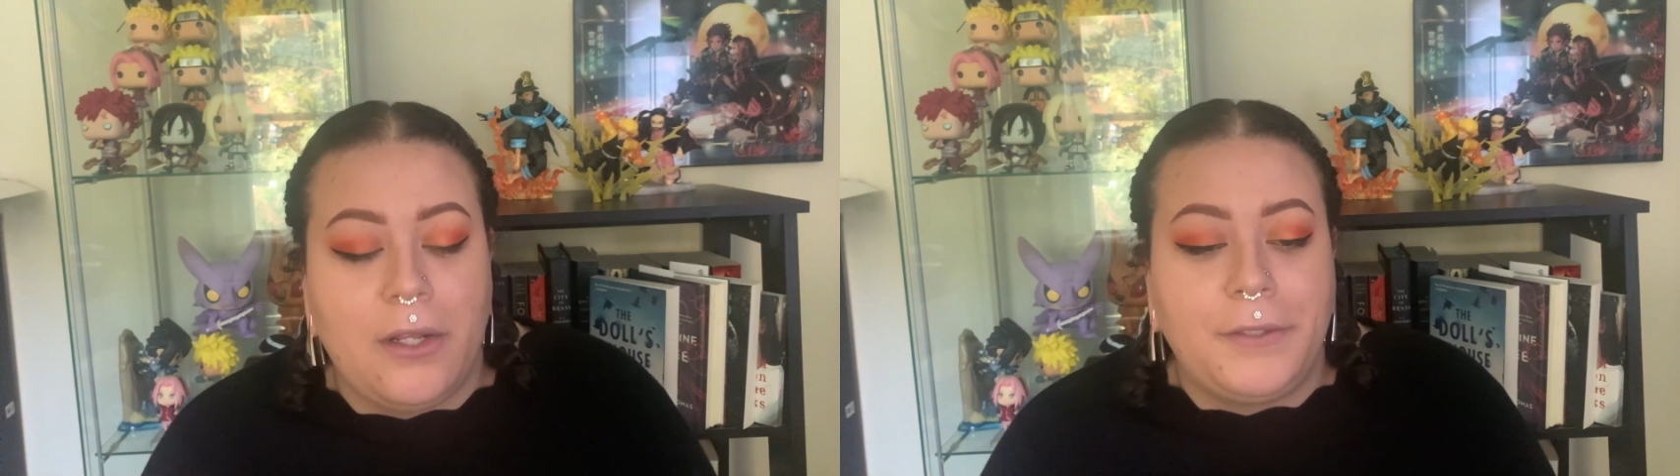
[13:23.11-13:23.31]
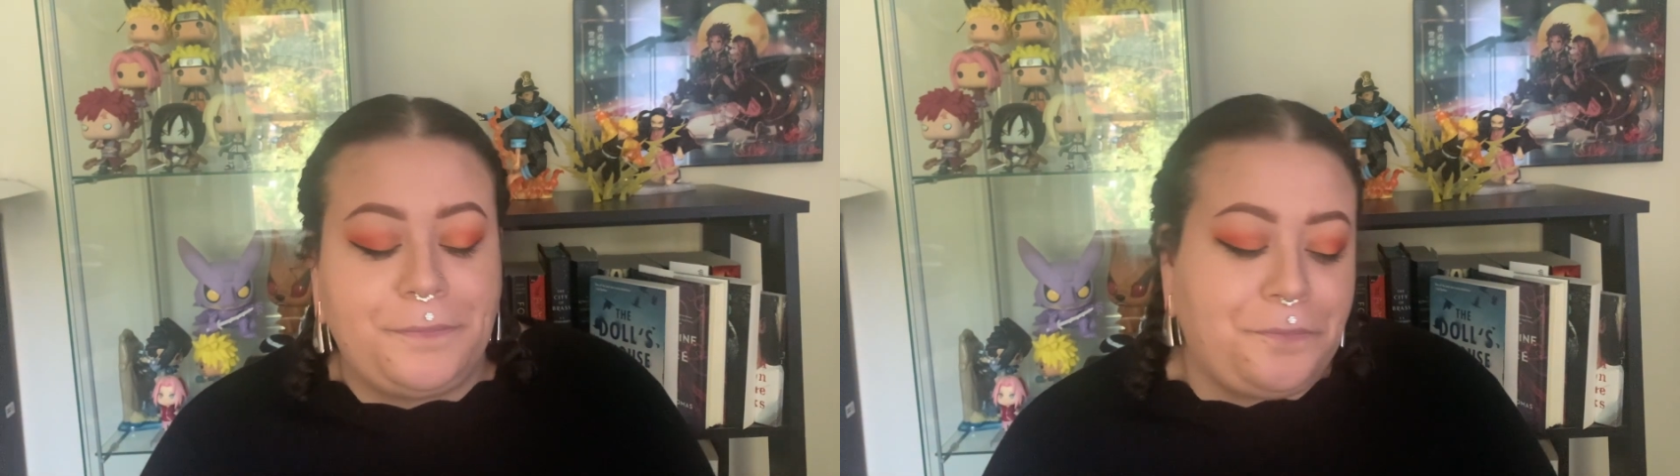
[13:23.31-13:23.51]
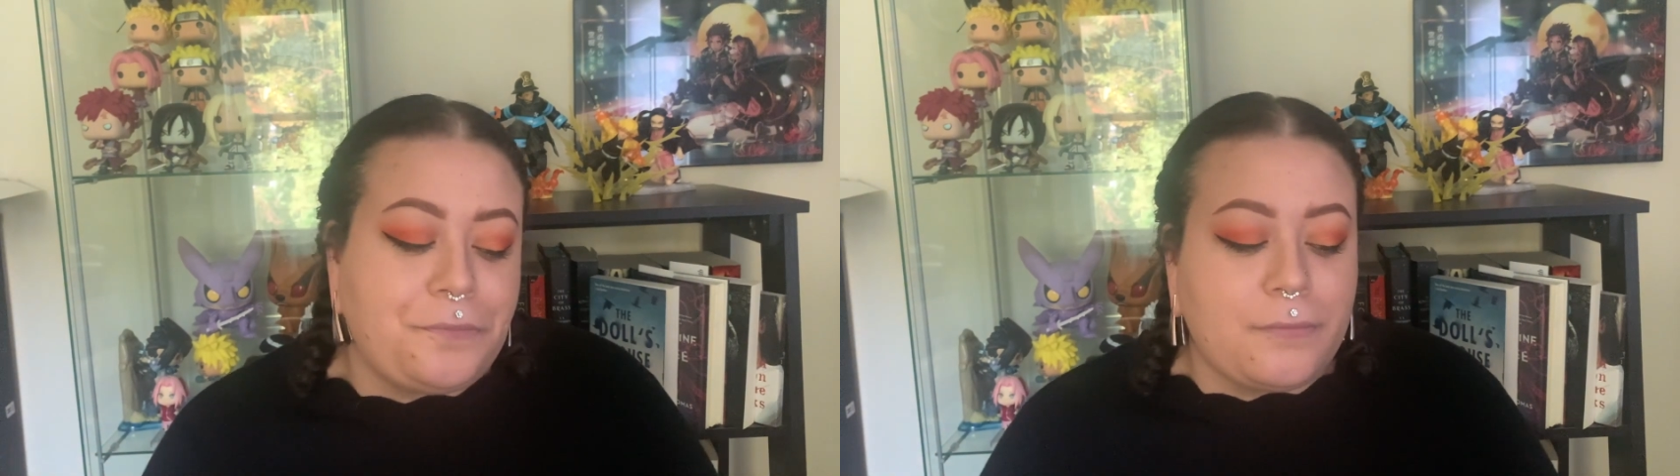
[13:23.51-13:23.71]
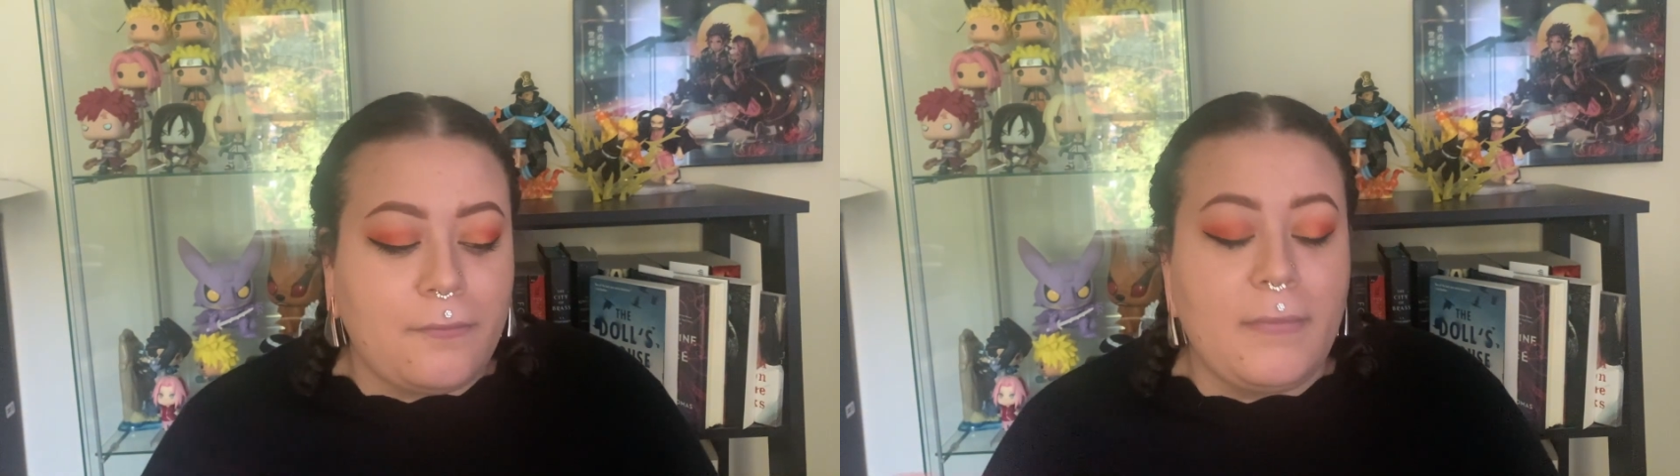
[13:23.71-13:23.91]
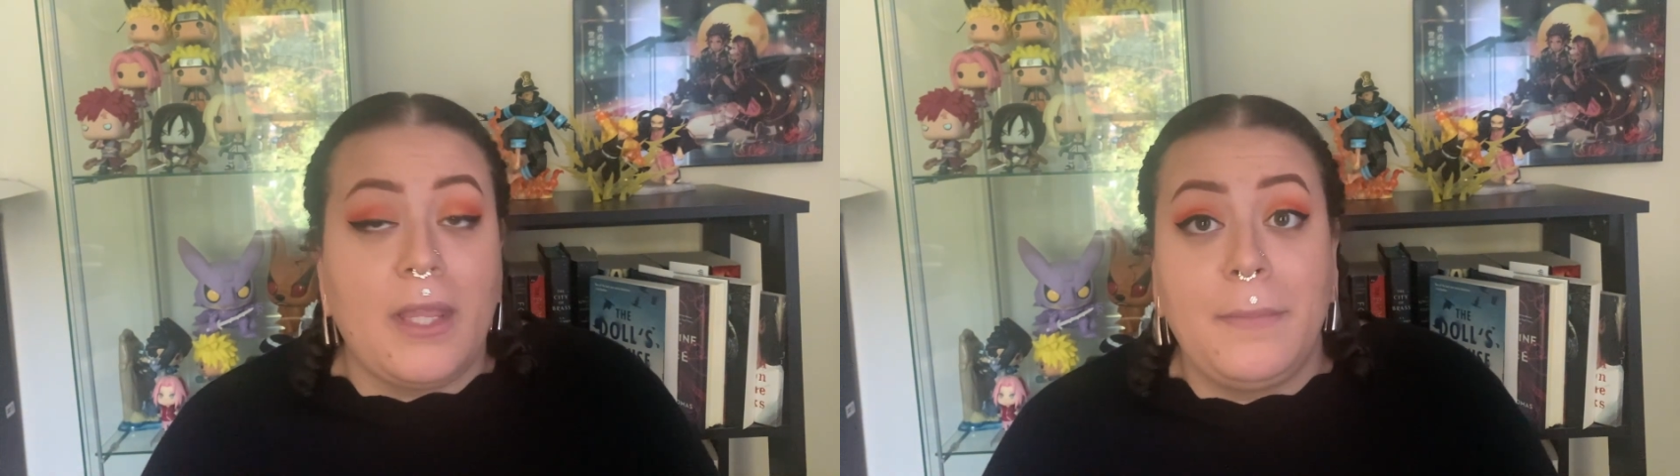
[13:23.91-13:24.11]
at all.
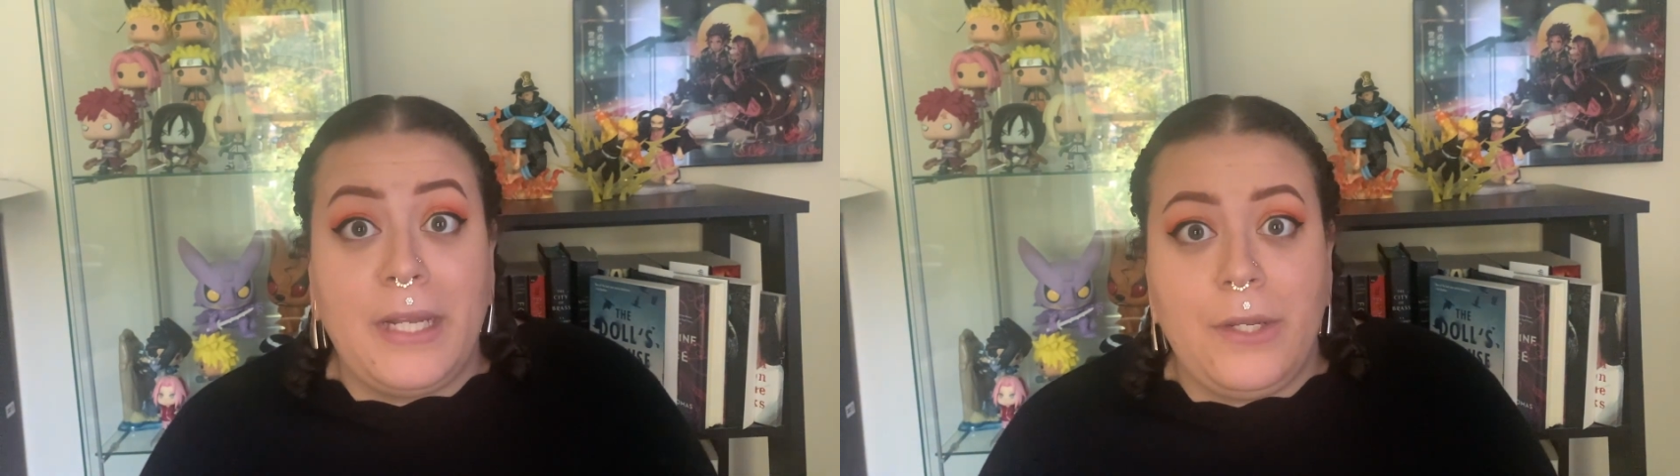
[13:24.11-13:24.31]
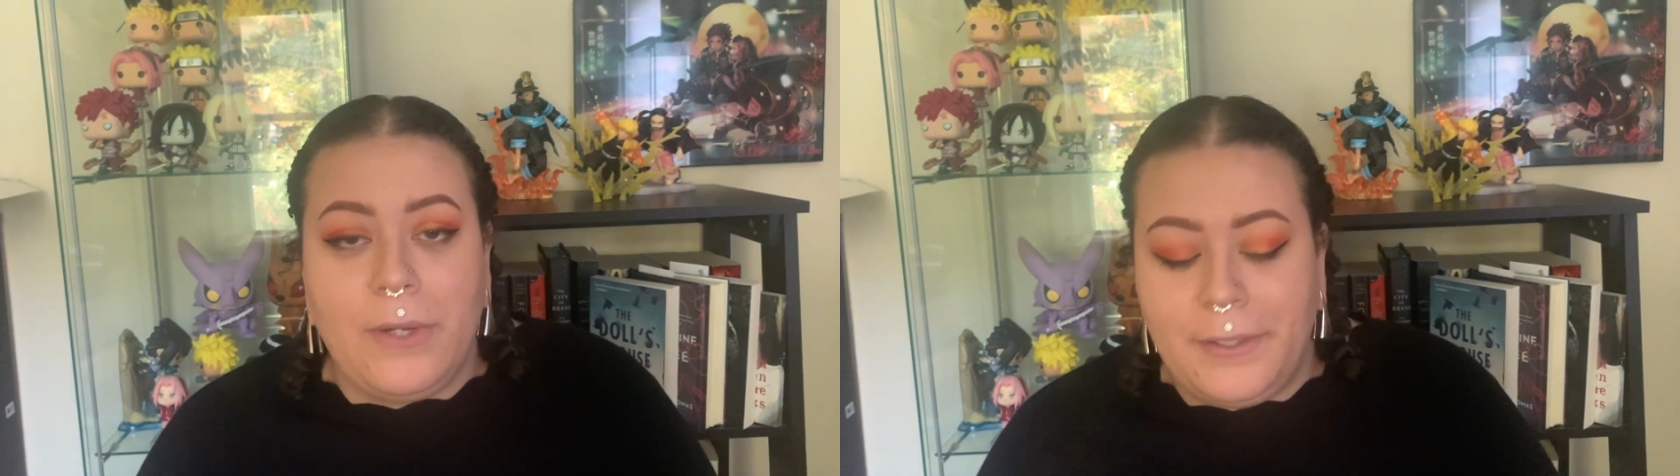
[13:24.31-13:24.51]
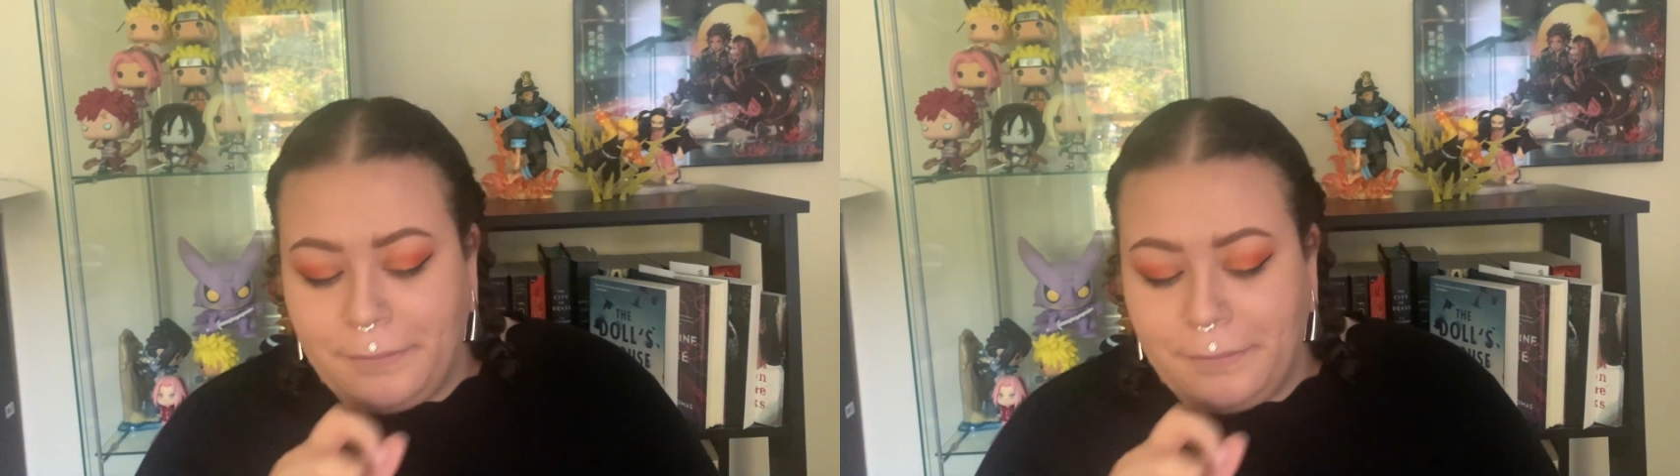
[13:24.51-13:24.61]
But anyway,